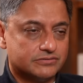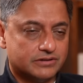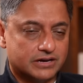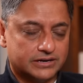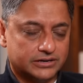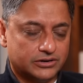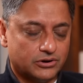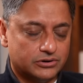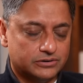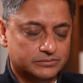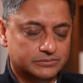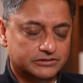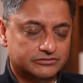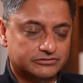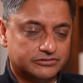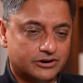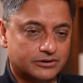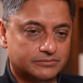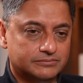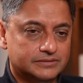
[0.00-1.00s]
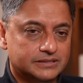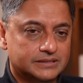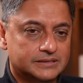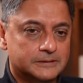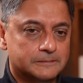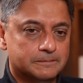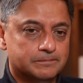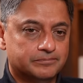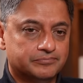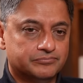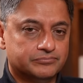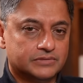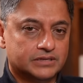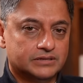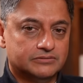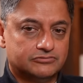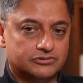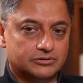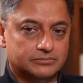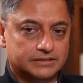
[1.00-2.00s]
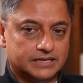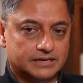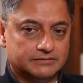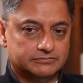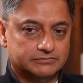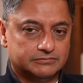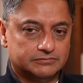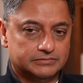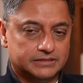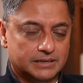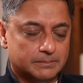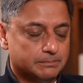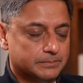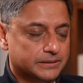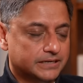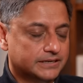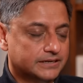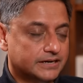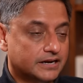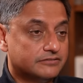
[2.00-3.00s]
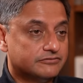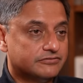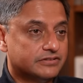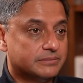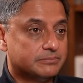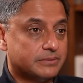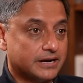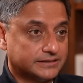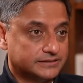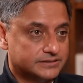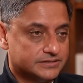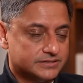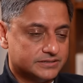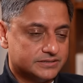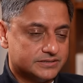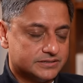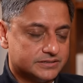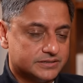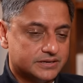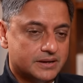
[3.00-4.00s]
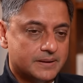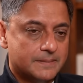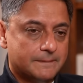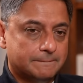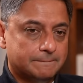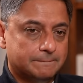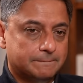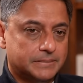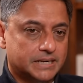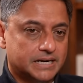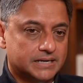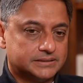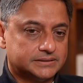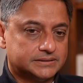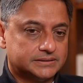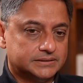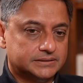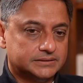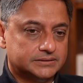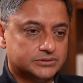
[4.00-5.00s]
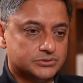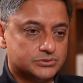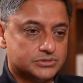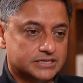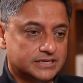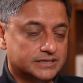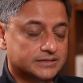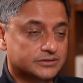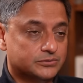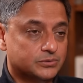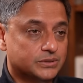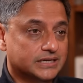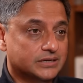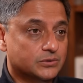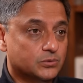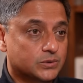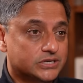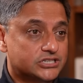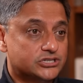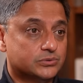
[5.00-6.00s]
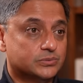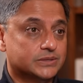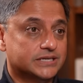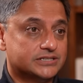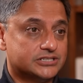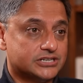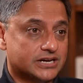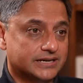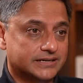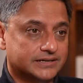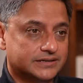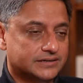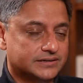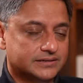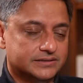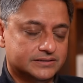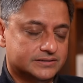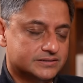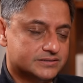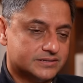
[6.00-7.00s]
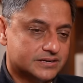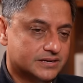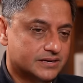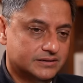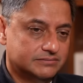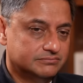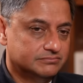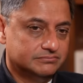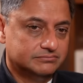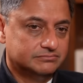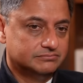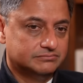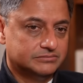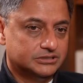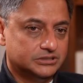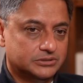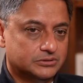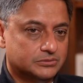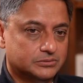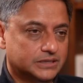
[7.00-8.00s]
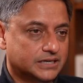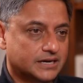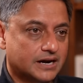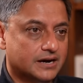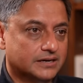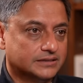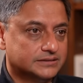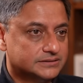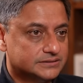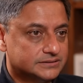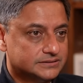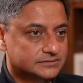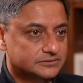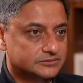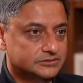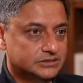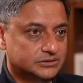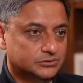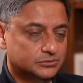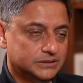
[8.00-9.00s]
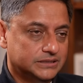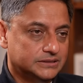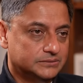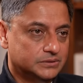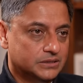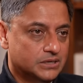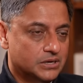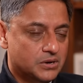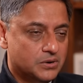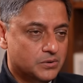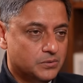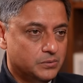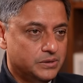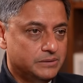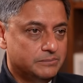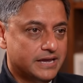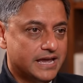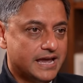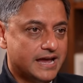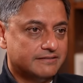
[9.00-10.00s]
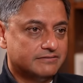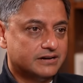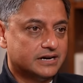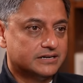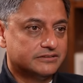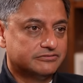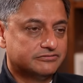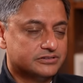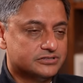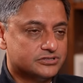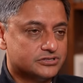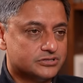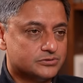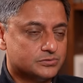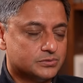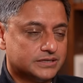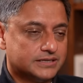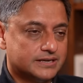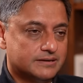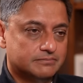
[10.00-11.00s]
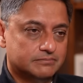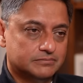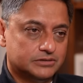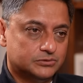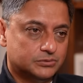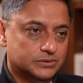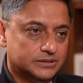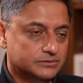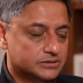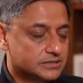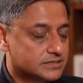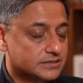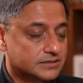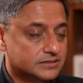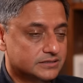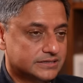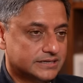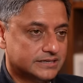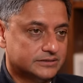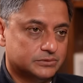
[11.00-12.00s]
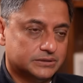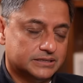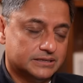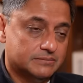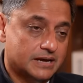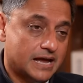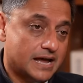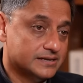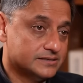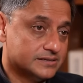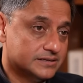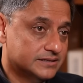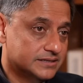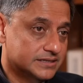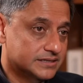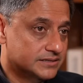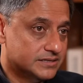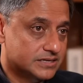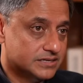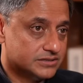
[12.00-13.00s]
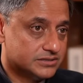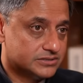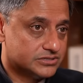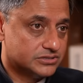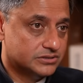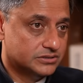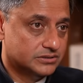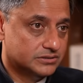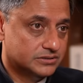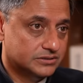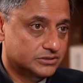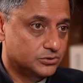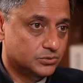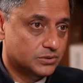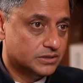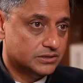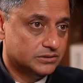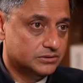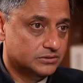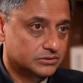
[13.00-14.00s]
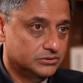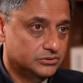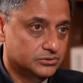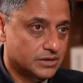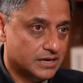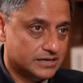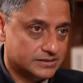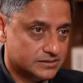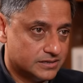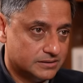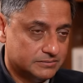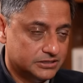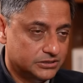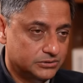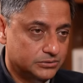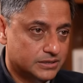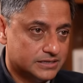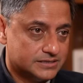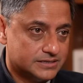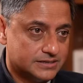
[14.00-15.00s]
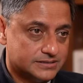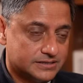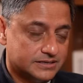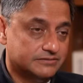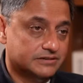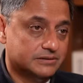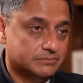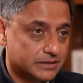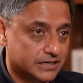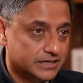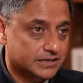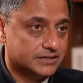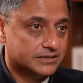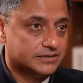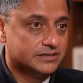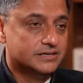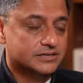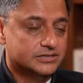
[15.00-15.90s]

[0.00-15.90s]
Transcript: of our economy from from dum- dumping and unfair practices. But to say that we can wish away China is, uh, you know, we can't. you know, we we may have our differences with them, but we will still trade with them, as indeed does the US. I mean, US has even bigger